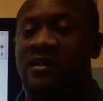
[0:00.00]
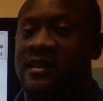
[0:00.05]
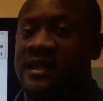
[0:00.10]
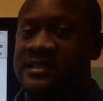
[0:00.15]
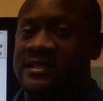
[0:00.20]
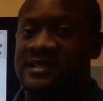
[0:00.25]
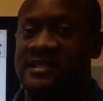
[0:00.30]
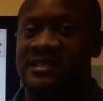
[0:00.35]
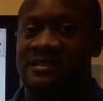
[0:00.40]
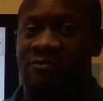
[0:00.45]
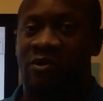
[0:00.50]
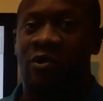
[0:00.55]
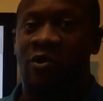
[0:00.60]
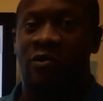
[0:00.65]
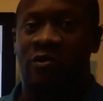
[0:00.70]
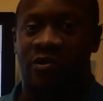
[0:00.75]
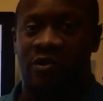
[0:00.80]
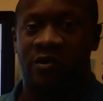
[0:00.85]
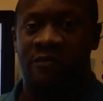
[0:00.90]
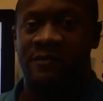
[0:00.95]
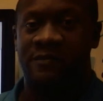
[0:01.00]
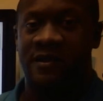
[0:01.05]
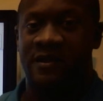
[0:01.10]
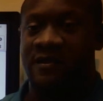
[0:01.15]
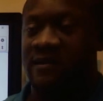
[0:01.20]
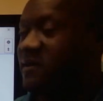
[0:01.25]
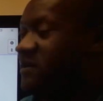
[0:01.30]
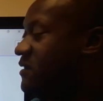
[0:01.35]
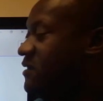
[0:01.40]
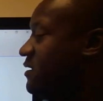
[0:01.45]
That's a small group.
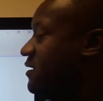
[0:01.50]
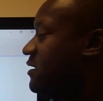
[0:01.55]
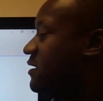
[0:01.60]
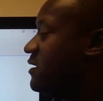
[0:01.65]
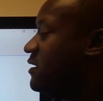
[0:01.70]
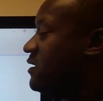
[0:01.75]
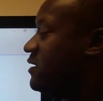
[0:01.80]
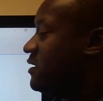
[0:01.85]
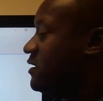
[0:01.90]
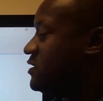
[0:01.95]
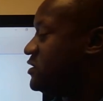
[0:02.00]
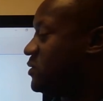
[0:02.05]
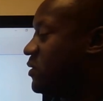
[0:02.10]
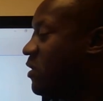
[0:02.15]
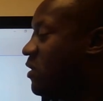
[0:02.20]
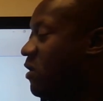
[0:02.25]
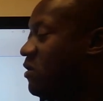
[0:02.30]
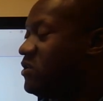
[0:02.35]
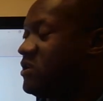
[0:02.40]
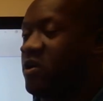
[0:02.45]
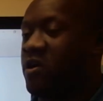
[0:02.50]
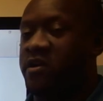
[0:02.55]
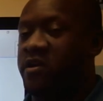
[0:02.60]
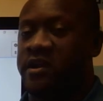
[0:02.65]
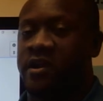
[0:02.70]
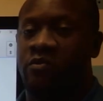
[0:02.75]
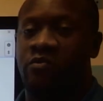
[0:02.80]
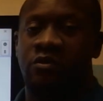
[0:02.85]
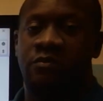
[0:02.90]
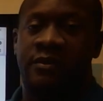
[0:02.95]
So
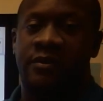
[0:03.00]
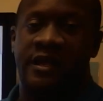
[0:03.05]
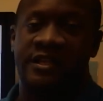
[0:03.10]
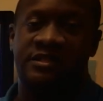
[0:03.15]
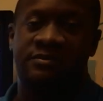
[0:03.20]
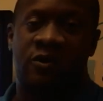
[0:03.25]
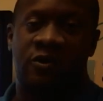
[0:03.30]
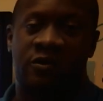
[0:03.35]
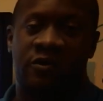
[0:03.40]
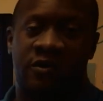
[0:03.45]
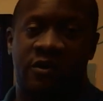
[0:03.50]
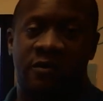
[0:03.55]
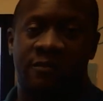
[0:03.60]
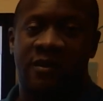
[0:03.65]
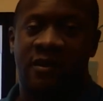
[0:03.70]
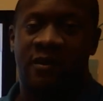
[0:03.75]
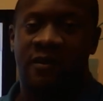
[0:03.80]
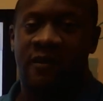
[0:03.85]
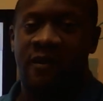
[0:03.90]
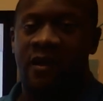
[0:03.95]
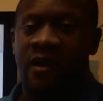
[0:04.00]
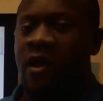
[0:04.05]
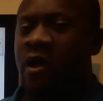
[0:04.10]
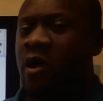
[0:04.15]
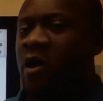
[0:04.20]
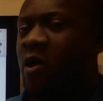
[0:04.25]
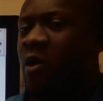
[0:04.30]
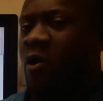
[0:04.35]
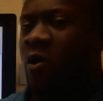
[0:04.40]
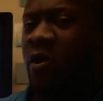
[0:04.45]
oligarchic, ruled by a small group.
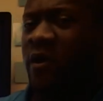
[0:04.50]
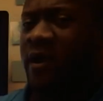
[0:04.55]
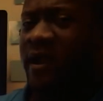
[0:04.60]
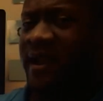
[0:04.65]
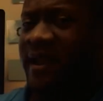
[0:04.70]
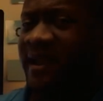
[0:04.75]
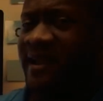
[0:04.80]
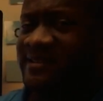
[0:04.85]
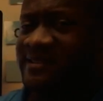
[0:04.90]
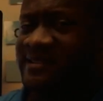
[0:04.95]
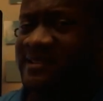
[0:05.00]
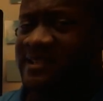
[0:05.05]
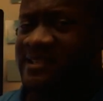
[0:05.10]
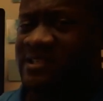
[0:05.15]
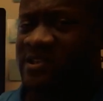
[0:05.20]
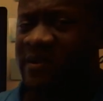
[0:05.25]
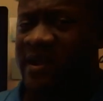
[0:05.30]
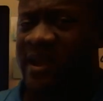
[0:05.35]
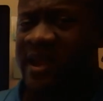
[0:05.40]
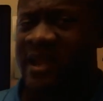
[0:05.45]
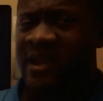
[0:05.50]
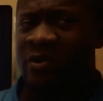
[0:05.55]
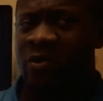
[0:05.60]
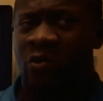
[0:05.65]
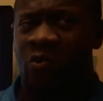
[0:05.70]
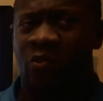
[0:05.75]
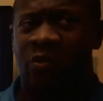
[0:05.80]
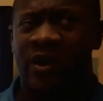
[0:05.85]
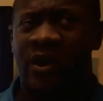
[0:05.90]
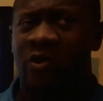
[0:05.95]
In 6th grade,
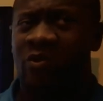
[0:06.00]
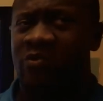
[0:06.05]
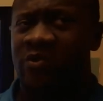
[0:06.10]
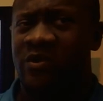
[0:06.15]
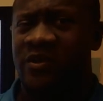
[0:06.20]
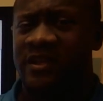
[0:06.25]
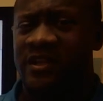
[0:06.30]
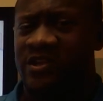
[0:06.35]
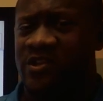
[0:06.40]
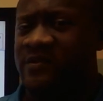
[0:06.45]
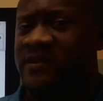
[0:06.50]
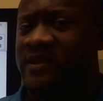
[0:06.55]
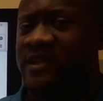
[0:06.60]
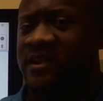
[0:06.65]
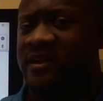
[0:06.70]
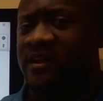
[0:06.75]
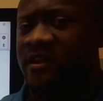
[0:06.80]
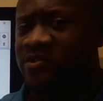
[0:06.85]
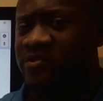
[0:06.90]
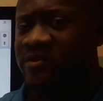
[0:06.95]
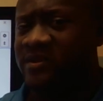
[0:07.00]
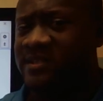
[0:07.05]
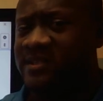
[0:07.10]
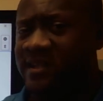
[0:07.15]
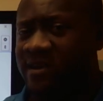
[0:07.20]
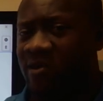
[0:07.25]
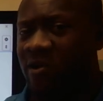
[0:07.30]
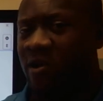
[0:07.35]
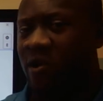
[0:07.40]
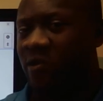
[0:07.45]
we don't really do any countries
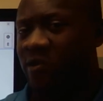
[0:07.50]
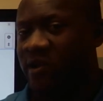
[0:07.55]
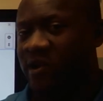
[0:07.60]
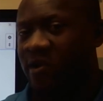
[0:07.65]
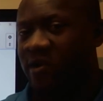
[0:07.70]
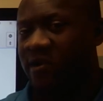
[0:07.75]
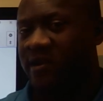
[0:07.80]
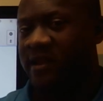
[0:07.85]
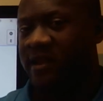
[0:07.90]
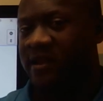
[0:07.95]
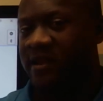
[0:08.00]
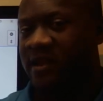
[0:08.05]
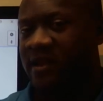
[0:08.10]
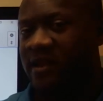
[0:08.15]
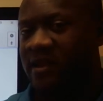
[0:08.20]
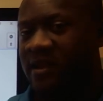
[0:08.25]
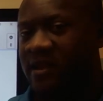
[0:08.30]
that are oligarchic,